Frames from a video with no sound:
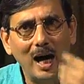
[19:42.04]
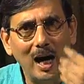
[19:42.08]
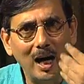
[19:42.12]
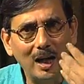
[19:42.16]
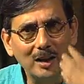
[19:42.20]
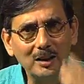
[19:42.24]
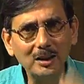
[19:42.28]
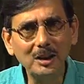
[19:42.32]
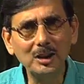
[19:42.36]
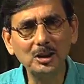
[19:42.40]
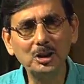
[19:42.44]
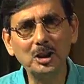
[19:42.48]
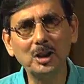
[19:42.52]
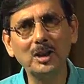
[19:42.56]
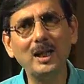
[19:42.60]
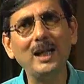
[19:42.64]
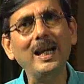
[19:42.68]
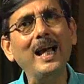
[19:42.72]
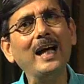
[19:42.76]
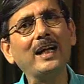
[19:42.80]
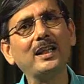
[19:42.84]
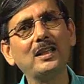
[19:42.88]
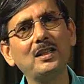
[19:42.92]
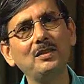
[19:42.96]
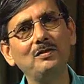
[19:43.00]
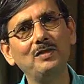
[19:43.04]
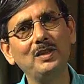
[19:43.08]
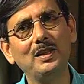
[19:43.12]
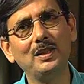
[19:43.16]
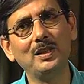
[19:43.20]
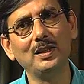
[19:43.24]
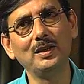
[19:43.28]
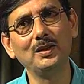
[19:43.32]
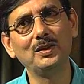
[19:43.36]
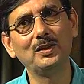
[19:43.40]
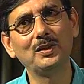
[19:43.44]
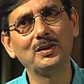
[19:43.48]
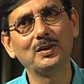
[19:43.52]
artisanal
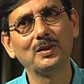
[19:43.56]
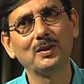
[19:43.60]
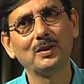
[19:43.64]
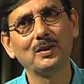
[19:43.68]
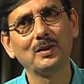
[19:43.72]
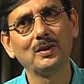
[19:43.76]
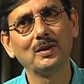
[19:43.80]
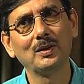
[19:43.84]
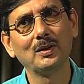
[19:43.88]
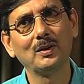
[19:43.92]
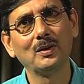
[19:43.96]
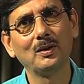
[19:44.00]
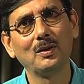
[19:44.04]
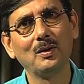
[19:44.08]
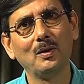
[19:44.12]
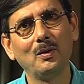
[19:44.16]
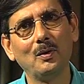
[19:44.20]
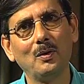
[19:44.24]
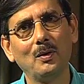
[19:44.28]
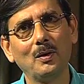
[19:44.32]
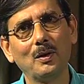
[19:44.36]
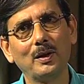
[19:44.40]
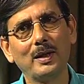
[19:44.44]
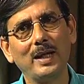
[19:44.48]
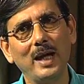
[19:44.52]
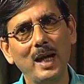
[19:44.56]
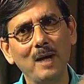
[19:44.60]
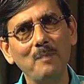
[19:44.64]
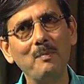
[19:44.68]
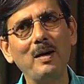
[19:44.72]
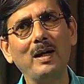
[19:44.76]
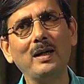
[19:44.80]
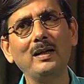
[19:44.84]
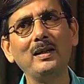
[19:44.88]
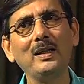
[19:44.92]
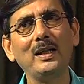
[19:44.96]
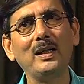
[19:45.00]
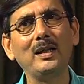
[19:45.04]
activities
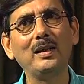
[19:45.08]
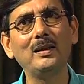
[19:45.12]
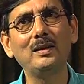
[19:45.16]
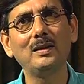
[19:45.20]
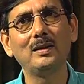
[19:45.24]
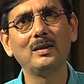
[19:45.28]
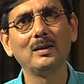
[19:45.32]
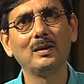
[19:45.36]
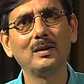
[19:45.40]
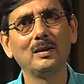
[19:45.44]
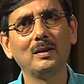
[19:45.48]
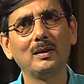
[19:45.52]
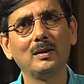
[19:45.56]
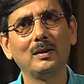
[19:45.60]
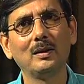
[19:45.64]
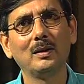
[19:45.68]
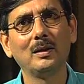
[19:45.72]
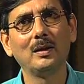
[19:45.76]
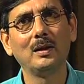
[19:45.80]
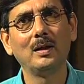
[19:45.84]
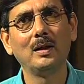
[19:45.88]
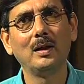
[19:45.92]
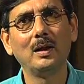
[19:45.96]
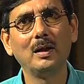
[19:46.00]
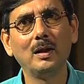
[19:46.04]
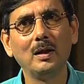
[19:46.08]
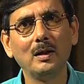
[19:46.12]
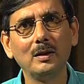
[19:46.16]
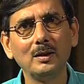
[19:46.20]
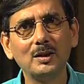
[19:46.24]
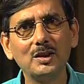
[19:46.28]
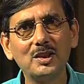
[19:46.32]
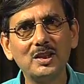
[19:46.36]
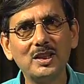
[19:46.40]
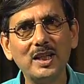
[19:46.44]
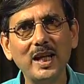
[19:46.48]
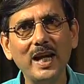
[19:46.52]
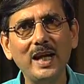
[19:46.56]
came under
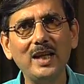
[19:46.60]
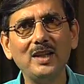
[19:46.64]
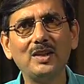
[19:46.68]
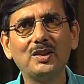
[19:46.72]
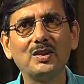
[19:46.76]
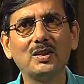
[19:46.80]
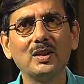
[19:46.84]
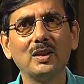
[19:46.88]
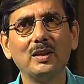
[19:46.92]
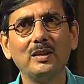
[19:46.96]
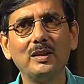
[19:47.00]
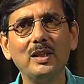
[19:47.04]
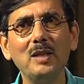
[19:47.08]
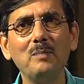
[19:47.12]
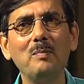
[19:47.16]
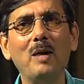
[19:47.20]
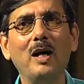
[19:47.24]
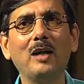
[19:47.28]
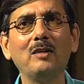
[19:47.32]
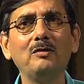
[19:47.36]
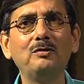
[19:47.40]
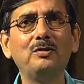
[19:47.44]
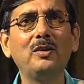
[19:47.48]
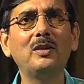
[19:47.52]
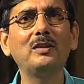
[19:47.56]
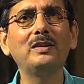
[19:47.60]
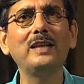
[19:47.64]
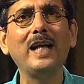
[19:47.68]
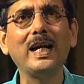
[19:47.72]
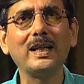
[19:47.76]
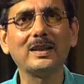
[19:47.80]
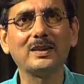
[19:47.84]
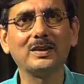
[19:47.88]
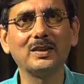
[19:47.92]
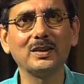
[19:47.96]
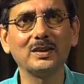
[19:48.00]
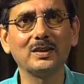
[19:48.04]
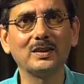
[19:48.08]
state's demand for
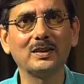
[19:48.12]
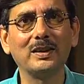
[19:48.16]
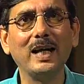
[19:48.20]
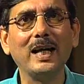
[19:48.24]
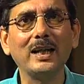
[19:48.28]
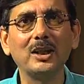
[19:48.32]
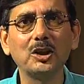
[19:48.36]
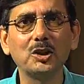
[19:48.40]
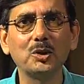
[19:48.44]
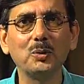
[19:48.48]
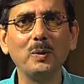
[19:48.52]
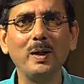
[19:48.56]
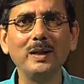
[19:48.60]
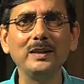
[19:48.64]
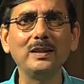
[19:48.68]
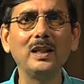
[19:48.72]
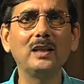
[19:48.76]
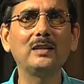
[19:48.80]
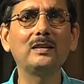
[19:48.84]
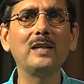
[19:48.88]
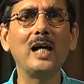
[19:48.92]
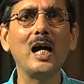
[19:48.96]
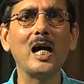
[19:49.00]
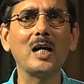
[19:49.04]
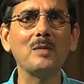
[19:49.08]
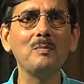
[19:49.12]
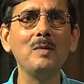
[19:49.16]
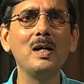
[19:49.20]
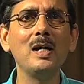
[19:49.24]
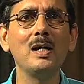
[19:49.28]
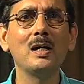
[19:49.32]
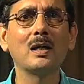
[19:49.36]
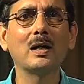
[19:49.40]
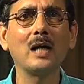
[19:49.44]
taxes. That's why the term